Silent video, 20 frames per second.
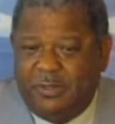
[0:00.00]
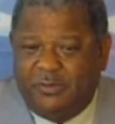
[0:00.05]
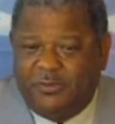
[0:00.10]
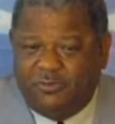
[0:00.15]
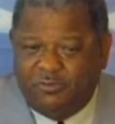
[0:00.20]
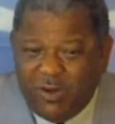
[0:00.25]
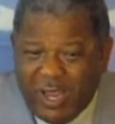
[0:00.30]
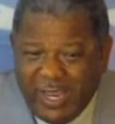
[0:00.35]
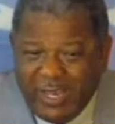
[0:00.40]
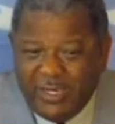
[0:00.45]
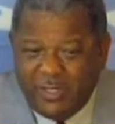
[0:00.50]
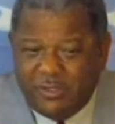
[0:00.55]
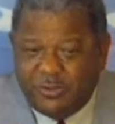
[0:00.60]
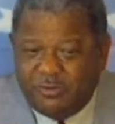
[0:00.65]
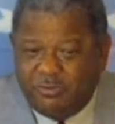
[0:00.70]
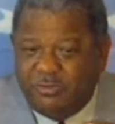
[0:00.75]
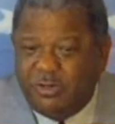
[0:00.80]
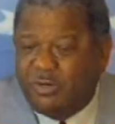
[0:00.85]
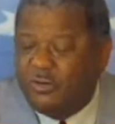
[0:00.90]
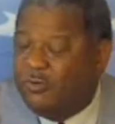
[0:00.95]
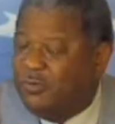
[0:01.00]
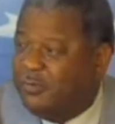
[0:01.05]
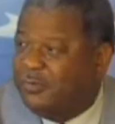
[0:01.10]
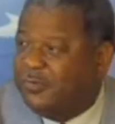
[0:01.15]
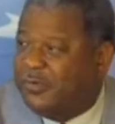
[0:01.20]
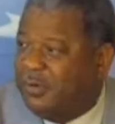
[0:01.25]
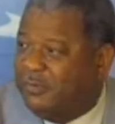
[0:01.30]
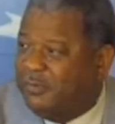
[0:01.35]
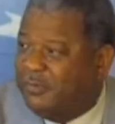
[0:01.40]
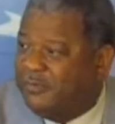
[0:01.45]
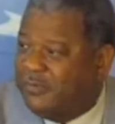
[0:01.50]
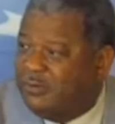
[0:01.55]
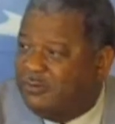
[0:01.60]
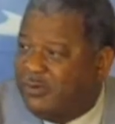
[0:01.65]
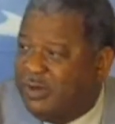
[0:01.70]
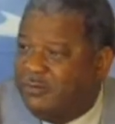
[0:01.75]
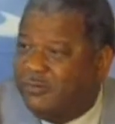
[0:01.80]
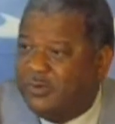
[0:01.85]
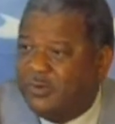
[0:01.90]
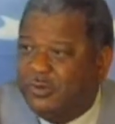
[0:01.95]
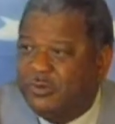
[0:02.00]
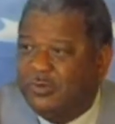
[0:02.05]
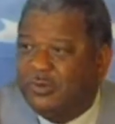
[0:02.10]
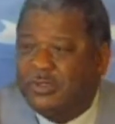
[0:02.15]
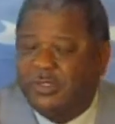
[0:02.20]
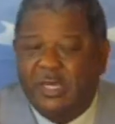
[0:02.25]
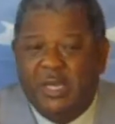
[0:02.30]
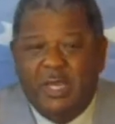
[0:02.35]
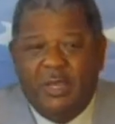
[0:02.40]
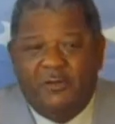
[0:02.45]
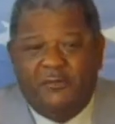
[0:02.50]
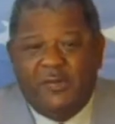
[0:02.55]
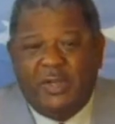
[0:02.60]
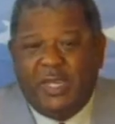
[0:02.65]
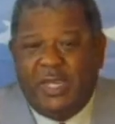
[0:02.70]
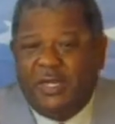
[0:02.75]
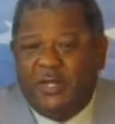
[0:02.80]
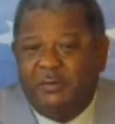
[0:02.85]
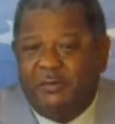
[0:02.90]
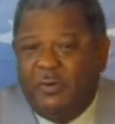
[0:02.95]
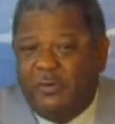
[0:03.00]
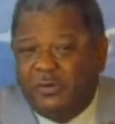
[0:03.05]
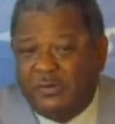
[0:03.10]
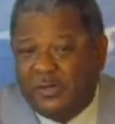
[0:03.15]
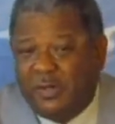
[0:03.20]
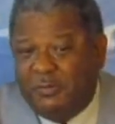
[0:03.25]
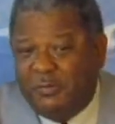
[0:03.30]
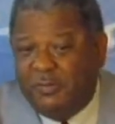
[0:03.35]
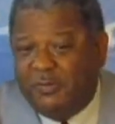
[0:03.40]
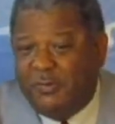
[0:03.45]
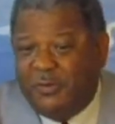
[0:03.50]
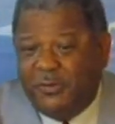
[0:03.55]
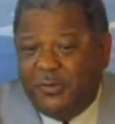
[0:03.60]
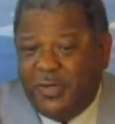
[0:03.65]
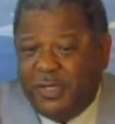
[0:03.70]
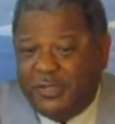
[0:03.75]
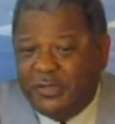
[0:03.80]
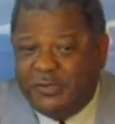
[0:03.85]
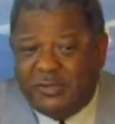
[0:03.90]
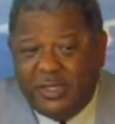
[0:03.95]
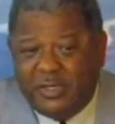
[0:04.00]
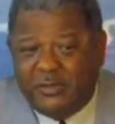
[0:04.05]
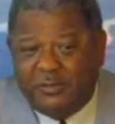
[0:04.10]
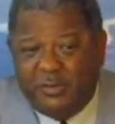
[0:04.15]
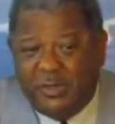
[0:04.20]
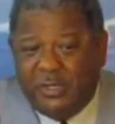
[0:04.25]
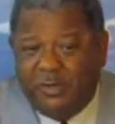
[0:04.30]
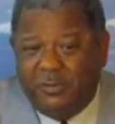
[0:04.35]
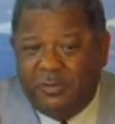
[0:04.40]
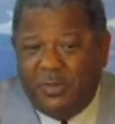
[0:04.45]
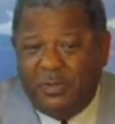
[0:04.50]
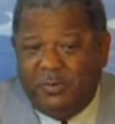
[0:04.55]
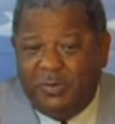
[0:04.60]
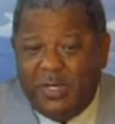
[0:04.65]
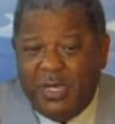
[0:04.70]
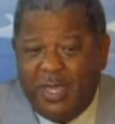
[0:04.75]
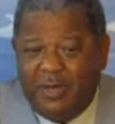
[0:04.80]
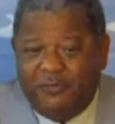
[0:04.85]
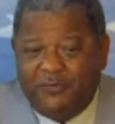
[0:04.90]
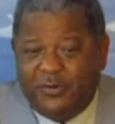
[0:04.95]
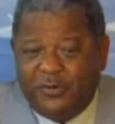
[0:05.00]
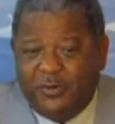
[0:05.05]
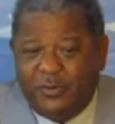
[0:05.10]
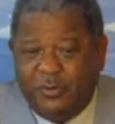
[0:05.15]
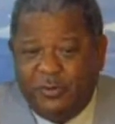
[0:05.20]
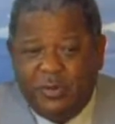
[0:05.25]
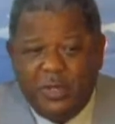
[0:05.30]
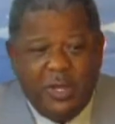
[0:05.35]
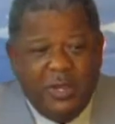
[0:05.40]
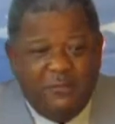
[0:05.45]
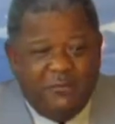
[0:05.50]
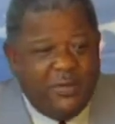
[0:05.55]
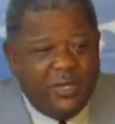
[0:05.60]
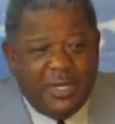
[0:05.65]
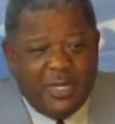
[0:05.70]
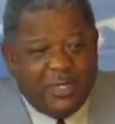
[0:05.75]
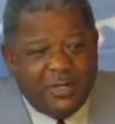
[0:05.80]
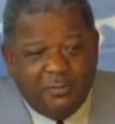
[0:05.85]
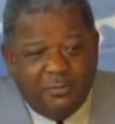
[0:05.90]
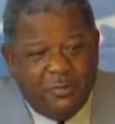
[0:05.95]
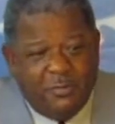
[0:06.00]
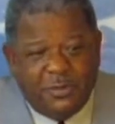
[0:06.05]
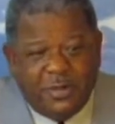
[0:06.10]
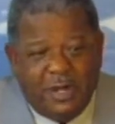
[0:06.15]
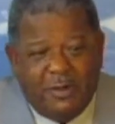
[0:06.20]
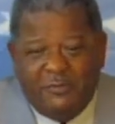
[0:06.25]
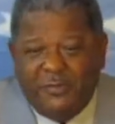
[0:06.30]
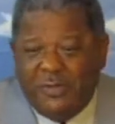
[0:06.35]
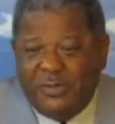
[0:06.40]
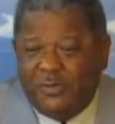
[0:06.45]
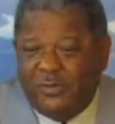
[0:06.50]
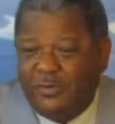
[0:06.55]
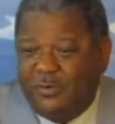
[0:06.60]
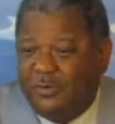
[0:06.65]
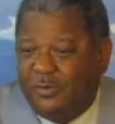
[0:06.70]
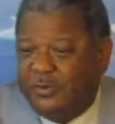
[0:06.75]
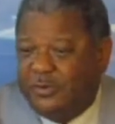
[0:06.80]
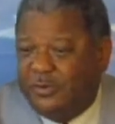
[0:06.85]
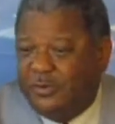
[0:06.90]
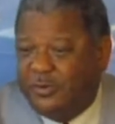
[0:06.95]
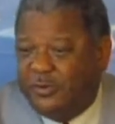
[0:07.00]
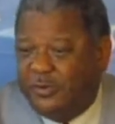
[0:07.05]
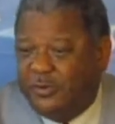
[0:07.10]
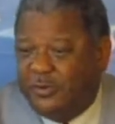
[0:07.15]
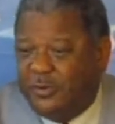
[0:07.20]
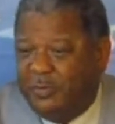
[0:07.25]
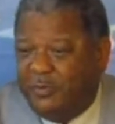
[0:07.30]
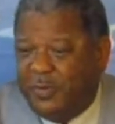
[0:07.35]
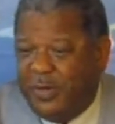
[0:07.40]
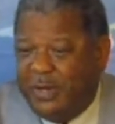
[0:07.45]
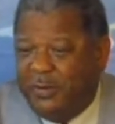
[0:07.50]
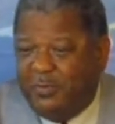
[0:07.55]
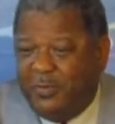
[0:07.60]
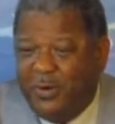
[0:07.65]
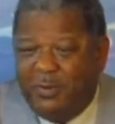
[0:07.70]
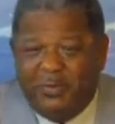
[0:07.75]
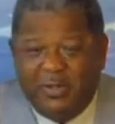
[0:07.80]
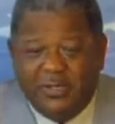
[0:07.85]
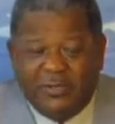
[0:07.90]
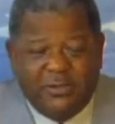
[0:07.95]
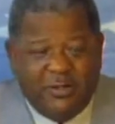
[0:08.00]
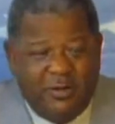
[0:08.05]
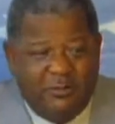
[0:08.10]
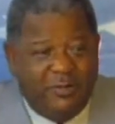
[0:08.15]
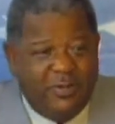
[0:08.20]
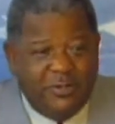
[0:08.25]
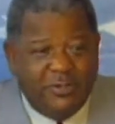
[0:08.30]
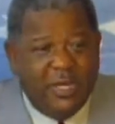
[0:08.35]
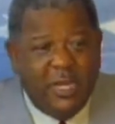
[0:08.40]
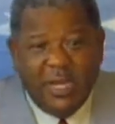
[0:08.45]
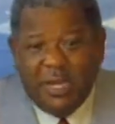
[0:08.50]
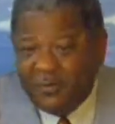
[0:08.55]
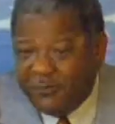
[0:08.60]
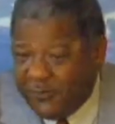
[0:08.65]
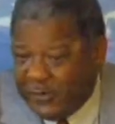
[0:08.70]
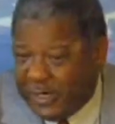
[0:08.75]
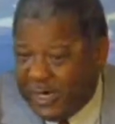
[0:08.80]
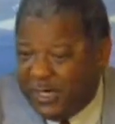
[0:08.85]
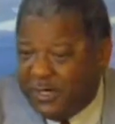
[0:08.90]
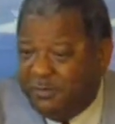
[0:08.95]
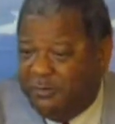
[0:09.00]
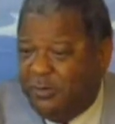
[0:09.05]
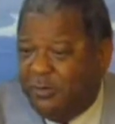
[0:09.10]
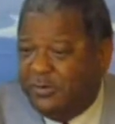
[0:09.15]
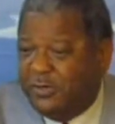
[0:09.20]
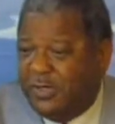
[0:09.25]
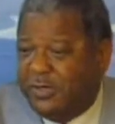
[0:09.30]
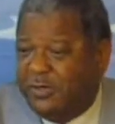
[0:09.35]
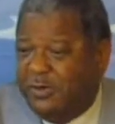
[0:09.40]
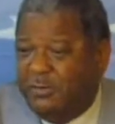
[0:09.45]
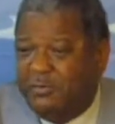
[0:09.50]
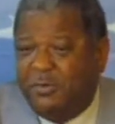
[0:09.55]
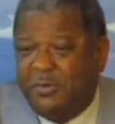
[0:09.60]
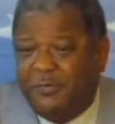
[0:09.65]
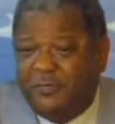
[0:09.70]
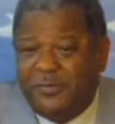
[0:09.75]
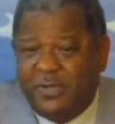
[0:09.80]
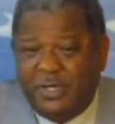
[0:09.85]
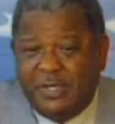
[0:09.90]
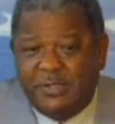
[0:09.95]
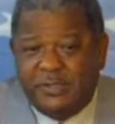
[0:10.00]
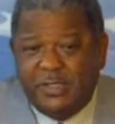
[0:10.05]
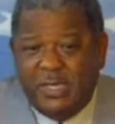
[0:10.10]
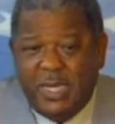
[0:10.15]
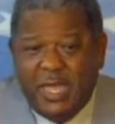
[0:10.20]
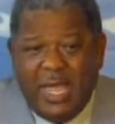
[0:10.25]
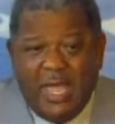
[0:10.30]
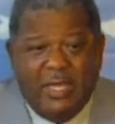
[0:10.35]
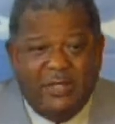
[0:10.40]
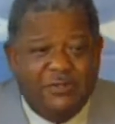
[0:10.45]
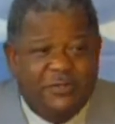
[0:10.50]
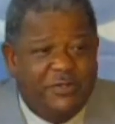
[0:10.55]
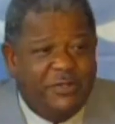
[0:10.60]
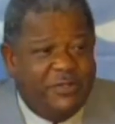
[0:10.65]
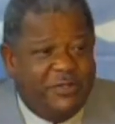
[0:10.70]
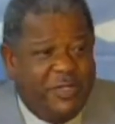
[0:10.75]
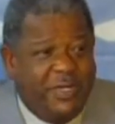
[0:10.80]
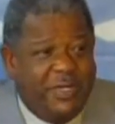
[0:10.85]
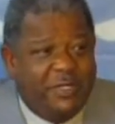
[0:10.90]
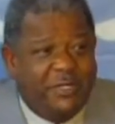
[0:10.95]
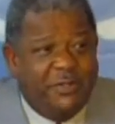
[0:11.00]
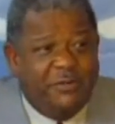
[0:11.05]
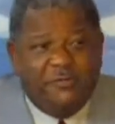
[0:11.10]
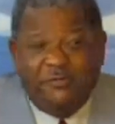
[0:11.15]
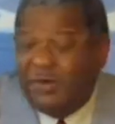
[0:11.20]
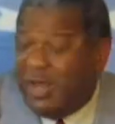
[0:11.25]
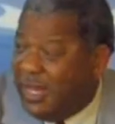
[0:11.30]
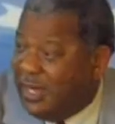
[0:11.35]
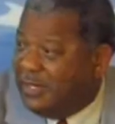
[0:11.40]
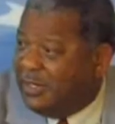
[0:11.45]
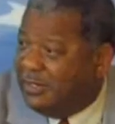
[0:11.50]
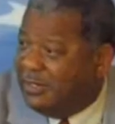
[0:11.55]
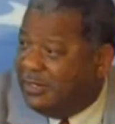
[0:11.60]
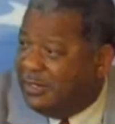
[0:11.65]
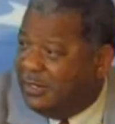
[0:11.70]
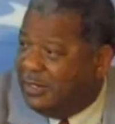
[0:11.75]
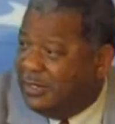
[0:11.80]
trying to recoup some of the revenues, forget about some of the things that we have to do, forget about having to pay public servants, forget about a number of things, and just let it ride